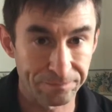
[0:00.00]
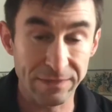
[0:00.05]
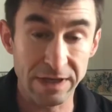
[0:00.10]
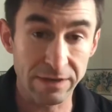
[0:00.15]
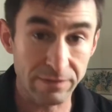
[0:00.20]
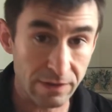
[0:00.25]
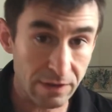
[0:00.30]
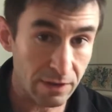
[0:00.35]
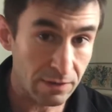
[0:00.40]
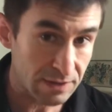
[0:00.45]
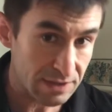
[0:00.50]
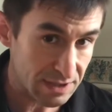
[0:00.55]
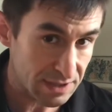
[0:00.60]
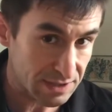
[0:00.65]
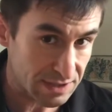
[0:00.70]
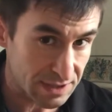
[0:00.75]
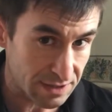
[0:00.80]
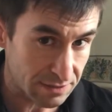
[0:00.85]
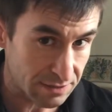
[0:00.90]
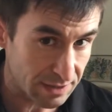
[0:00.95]
Even though it's
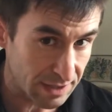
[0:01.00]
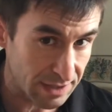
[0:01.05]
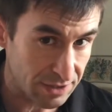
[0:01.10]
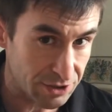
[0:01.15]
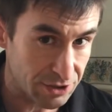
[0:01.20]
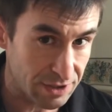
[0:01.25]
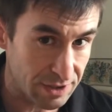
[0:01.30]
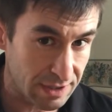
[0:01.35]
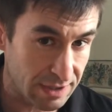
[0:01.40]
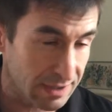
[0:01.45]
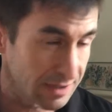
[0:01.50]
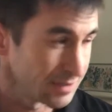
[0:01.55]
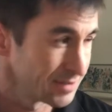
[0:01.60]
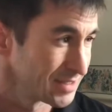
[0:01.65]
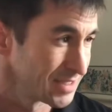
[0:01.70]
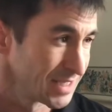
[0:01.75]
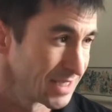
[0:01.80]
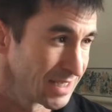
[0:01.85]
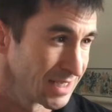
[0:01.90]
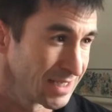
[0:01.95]
considered HD,
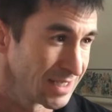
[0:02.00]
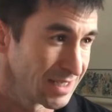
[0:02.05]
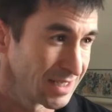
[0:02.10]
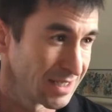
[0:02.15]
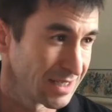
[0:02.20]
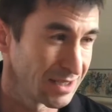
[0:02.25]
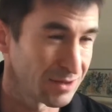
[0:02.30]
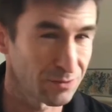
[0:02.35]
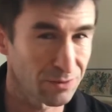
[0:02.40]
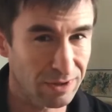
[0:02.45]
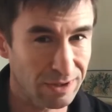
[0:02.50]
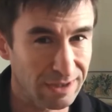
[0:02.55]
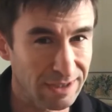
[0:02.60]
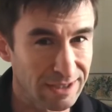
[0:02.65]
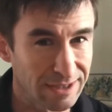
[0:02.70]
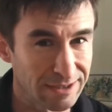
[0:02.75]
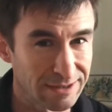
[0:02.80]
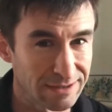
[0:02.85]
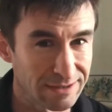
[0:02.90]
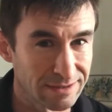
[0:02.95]
it
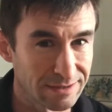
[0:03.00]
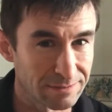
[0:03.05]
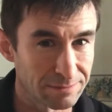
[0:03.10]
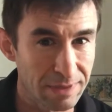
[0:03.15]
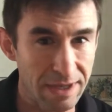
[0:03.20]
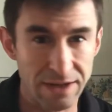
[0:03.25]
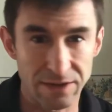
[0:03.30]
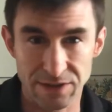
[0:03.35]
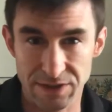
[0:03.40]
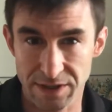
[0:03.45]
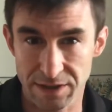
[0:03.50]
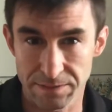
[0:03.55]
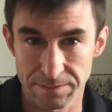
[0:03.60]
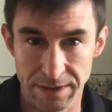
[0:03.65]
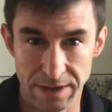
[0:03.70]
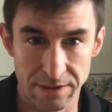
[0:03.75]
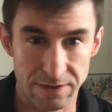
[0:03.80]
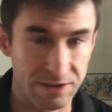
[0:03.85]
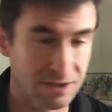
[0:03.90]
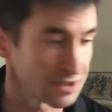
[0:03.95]
really pales in
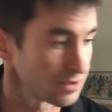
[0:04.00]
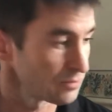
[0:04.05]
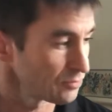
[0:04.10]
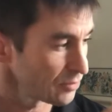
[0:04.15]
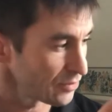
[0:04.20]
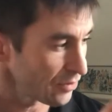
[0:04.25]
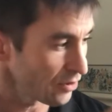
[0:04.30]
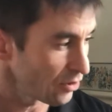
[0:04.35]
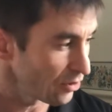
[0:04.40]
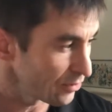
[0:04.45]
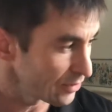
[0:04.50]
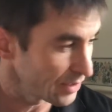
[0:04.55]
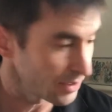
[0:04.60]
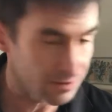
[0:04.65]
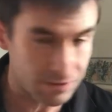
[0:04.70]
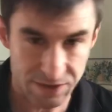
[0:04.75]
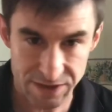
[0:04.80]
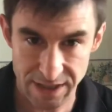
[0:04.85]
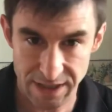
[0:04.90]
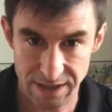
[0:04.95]
comparison with all the
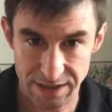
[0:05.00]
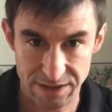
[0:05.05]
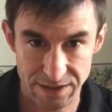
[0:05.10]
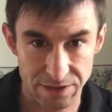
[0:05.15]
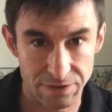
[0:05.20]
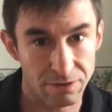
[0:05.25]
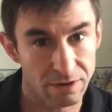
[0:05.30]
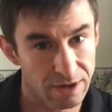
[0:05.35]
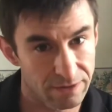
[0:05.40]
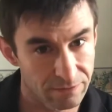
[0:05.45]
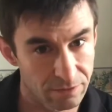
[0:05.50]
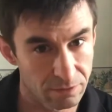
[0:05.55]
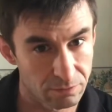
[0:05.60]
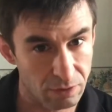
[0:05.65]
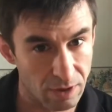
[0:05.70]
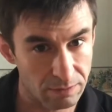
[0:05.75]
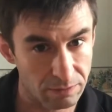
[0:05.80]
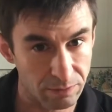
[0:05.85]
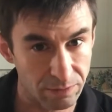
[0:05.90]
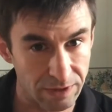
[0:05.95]
other settings that your iPhone
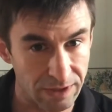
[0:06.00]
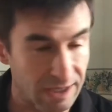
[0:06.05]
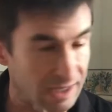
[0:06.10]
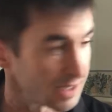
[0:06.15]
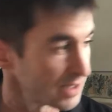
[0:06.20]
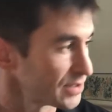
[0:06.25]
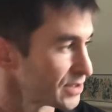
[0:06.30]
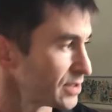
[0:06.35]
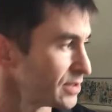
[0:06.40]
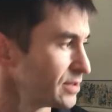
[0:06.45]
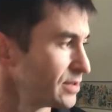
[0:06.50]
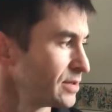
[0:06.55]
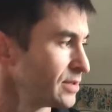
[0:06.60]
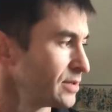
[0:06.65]
probably has.